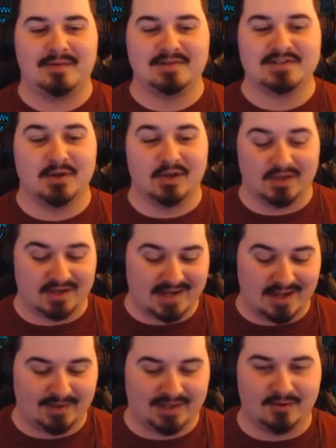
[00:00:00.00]
I'm just gonna
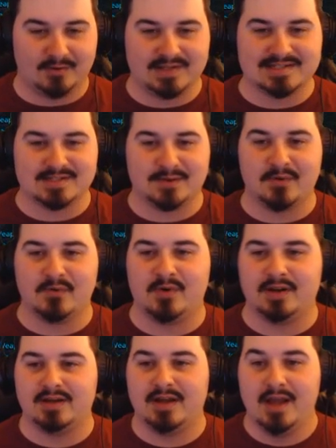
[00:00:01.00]
luck out here on this third
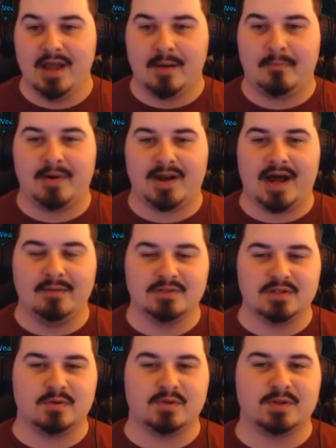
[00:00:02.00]
one. But I'm
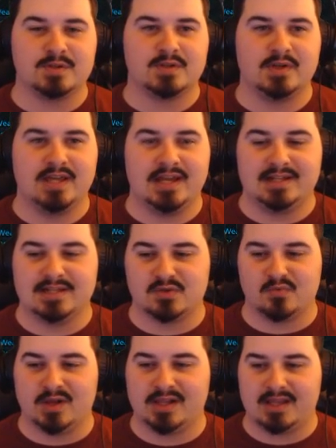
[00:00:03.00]
so close to getting
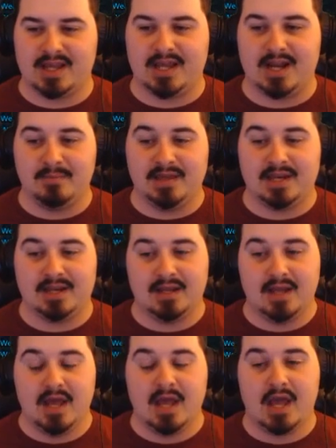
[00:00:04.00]
this relic, and I'm
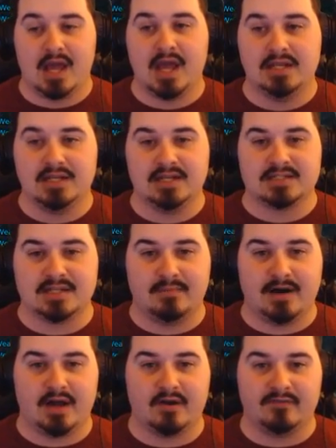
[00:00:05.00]
getting a decent
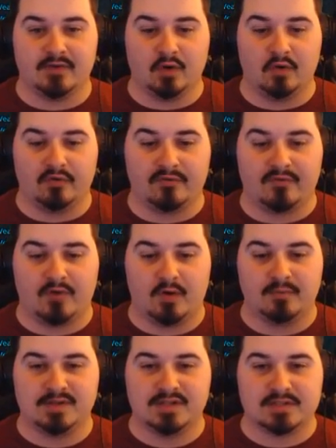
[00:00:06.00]
amount of gold
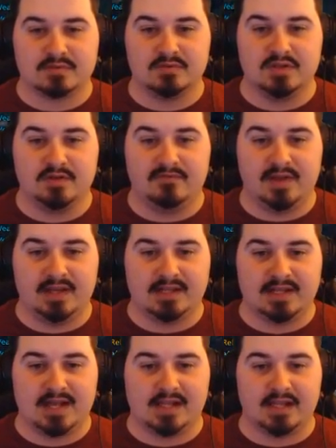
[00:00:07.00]
from just defeating
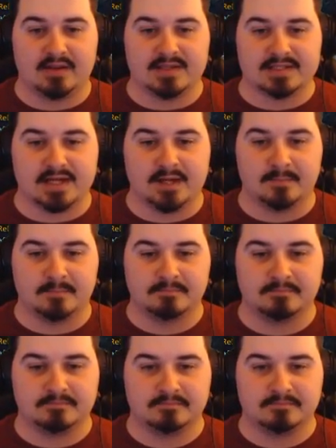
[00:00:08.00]
the hell out of this guy.